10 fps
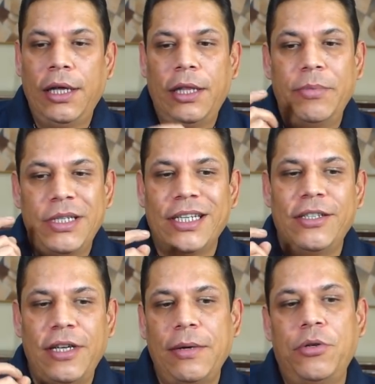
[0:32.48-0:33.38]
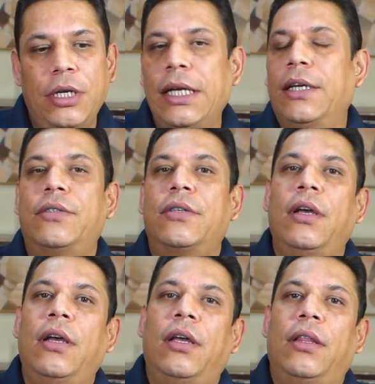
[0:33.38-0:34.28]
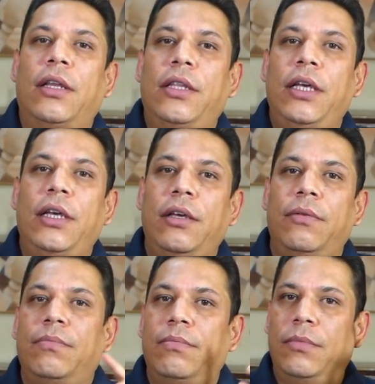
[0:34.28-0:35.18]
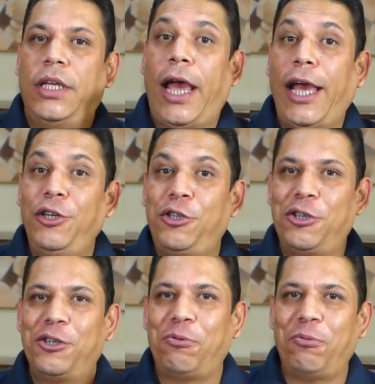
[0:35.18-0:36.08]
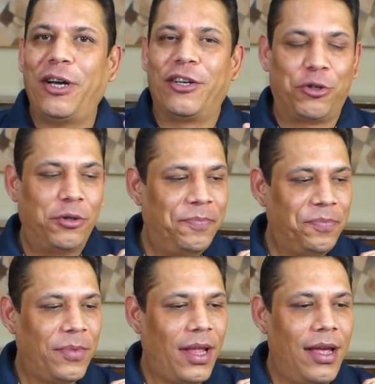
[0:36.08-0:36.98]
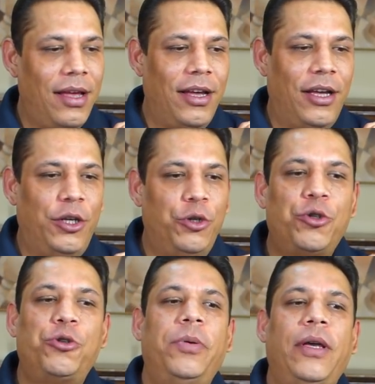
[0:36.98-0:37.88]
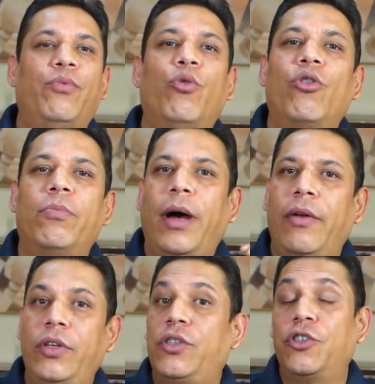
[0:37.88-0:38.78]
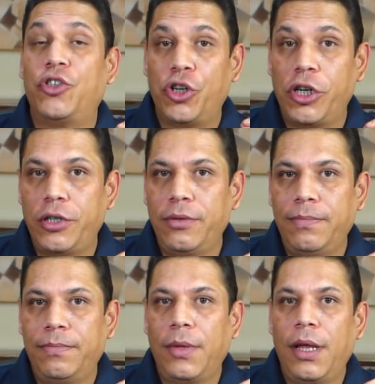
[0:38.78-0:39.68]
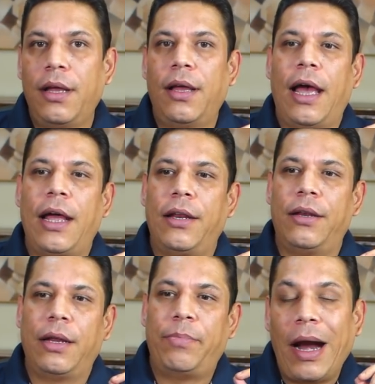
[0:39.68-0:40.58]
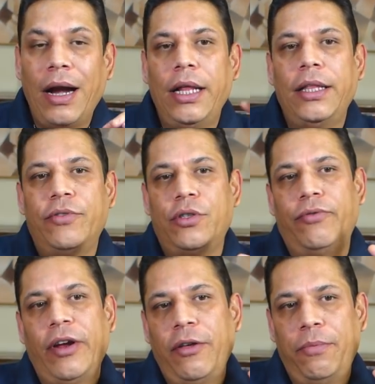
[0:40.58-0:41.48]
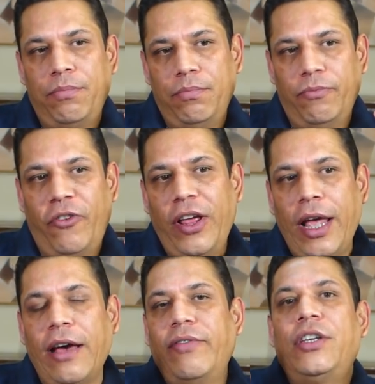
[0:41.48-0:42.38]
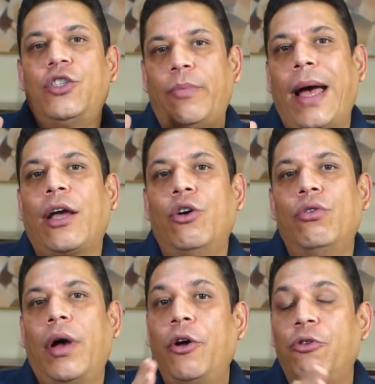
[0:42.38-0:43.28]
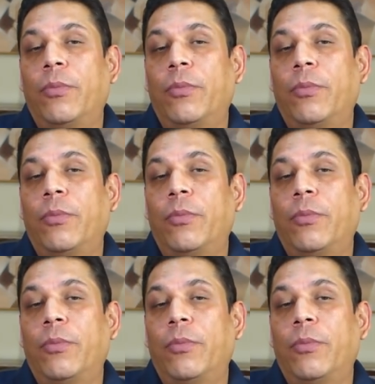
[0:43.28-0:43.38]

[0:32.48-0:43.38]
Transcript: The misconception is that the, the ancient version used to be worn by Winston Churchill, and apparently there was a very, very heavy tobacco, oak